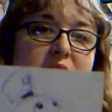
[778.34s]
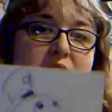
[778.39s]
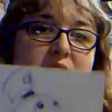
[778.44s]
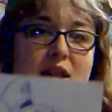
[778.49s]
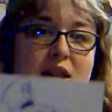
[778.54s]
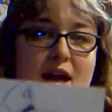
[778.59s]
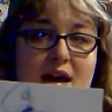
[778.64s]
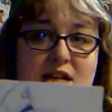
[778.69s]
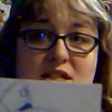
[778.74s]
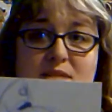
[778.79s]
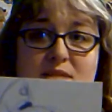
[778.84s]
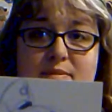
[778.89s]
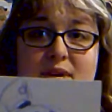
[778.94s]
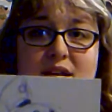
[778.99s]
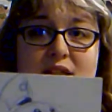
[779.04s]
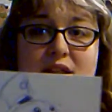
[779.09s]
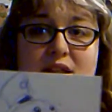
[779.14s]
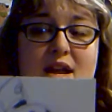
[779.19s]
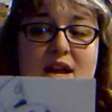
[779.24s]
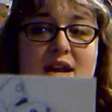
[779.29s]
the last
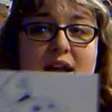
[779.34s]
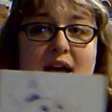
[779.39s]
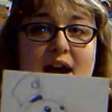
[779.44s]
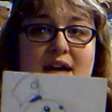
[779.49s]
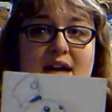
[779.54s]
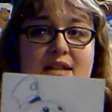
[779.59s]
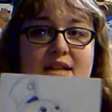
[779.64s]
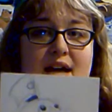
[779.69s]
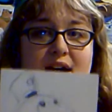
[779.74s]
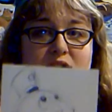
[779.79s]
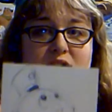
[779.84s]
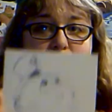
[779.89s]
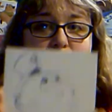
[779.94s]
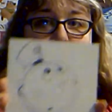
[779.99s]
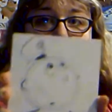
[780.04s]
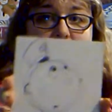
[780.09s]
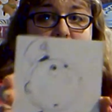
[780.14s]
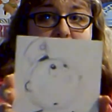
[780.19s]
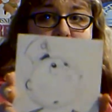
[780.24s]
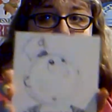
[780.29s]
month, and it had the actual
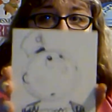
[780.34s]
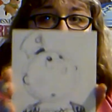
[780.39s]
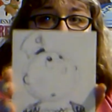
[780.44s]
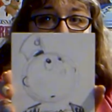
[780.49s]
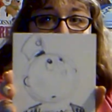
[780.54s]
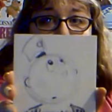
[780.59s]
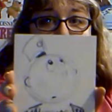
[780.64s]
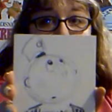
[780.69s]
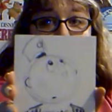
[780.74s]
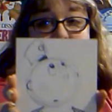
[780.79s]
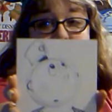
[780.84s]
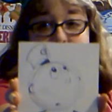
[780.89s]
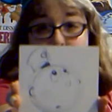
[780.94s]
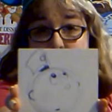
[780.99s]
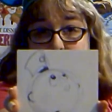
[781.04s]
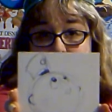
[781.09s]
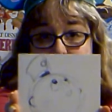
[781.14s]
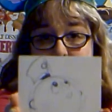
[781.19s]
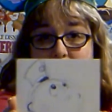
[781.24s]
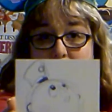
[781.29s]
picture of him in a
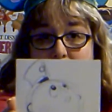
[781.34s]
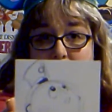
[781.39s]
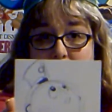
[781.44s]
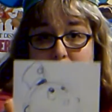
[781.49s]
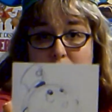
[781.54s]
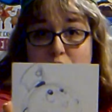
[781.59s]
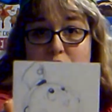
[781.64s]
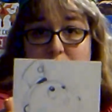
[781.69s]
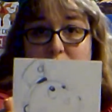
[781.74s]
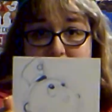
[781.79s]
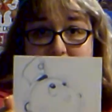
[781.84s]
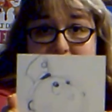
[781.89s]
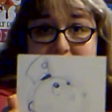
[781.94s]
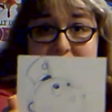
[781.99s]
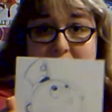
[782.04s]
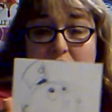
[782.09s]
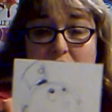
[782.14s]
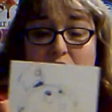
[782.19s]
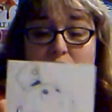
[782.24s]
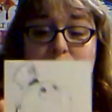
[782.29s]
Pixar the movie
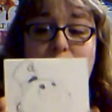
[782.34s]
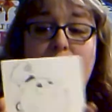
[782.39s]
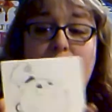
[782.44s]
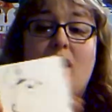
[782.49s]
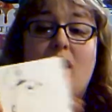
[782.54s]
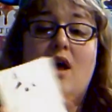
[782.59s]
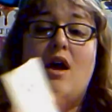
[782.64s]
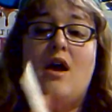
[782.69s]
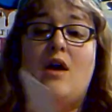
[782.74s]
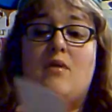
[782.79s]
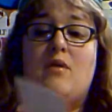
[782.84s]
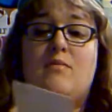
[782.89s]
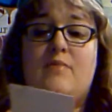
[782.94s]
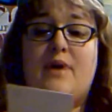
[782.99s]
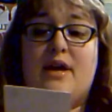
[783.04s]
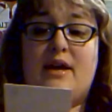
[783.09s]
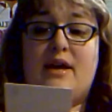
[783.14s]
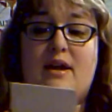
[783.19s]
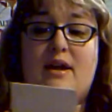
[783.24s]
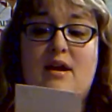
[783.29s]
itself.
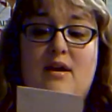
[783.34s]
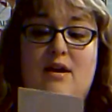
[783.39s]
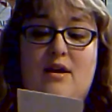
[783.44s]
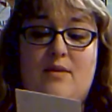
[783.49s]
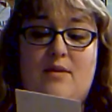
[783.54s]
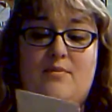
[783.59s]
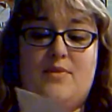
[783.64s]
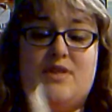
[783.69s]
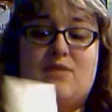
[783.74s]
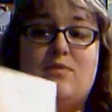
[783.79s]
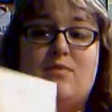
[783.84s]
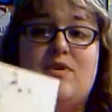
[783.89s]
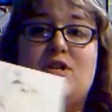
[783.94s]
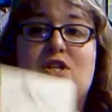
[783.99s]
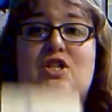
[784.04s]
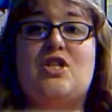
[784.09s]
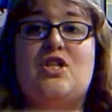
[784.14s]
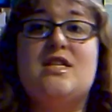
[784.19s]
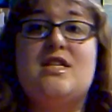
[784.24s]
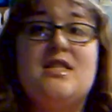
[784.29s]
But um, this one
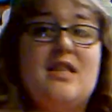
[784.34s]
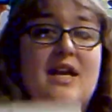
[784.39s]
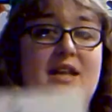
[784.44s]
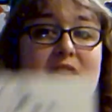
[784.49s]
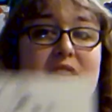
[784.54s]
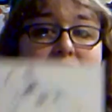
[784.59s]
is just like